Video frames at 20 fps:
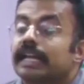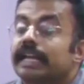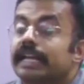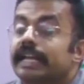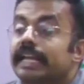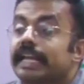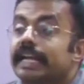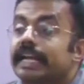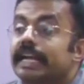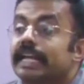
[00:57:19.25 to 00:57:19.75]

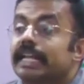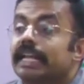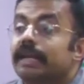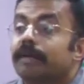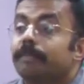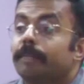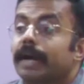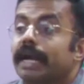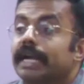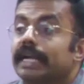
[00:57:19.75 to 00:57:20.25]

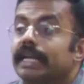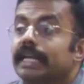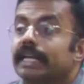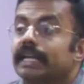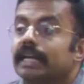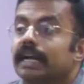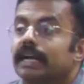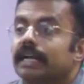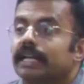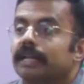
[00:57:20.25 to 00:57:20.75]
legally
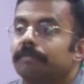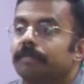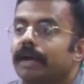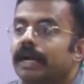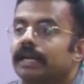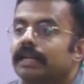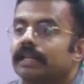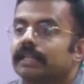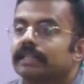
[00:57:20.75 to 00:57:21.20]
binding agreement.